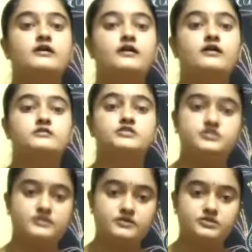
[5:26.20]
a
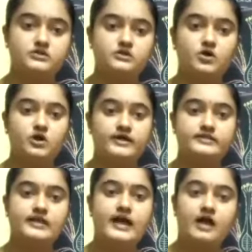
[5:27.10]
structure called as
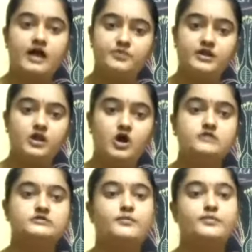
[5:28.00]
carpel or
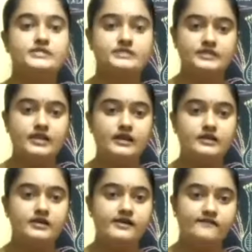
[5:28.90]
the pistil,
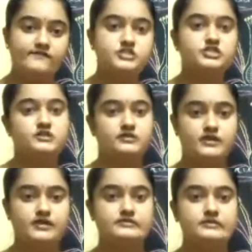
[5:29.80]
which
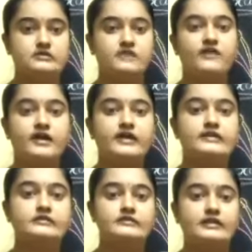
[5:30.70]
consists of
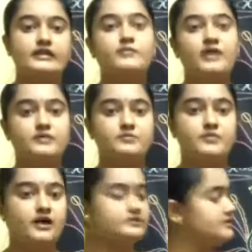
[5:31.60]
again three main
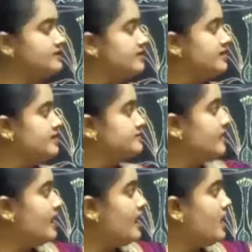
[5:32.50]
parts.
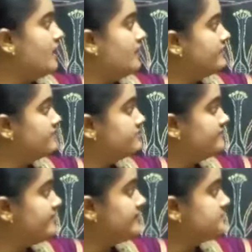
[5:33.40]
The
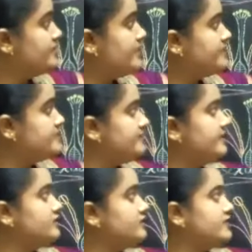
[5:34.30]
first part,
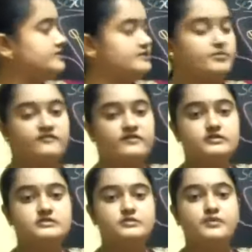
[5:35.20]
here you can see the
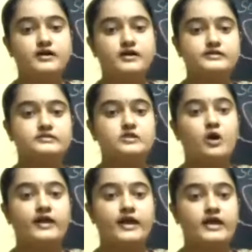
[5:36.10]
first part, it is
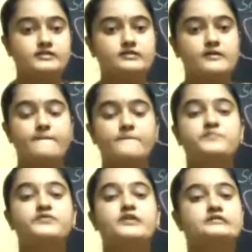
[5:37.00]
called as
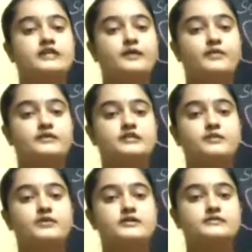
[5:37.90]
stigma.
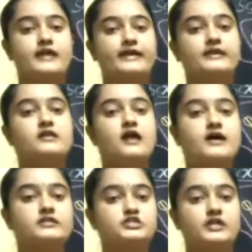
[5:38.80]
Stigma is
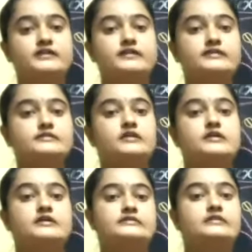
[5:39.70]
enlarged and it is
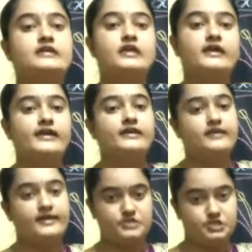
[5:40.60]
sticky in
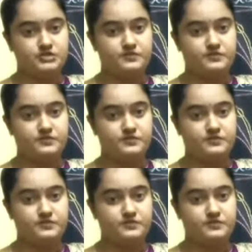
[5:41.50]
nature.